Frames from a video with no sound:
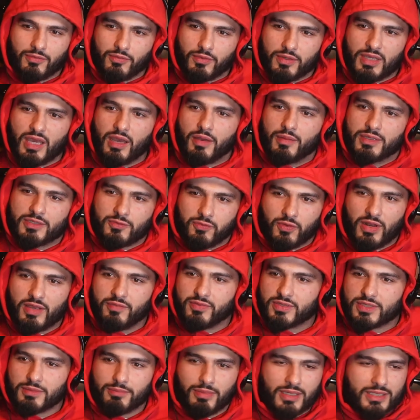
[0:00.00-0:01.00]
Yeah, it's
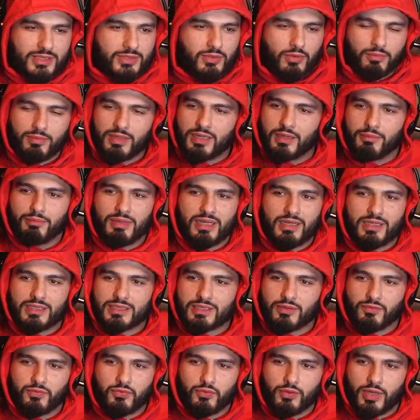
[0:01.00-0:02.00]
flavoursome, but it's not. Middle
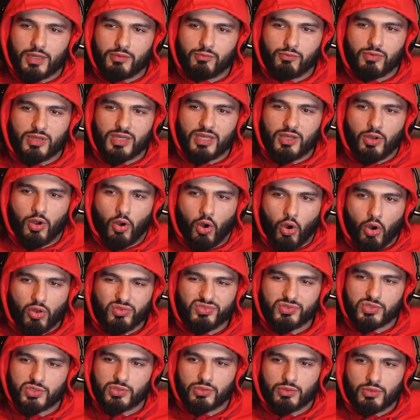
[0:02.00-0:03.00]
Eastern food ain't really
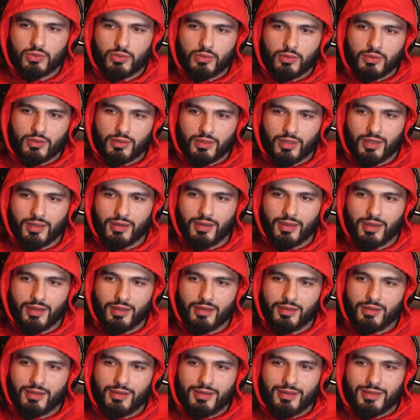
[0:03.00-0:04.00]
hot like that.
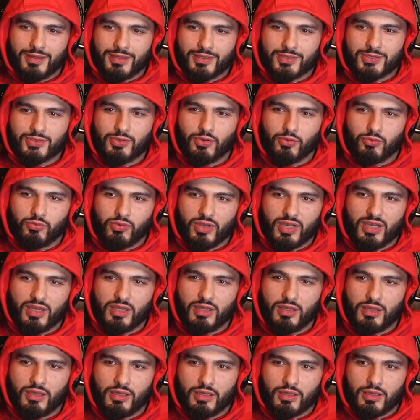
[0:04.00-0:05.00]
It's not
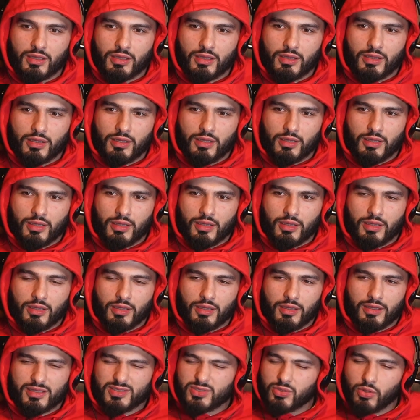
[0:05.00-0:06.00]
really.
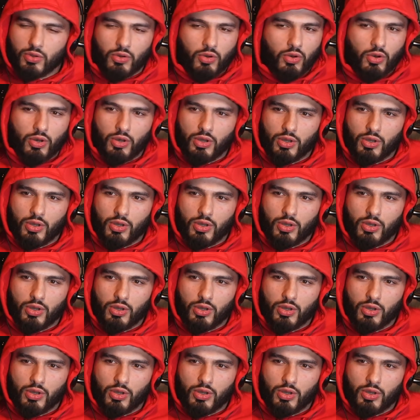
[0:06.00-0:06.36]
It's not hot.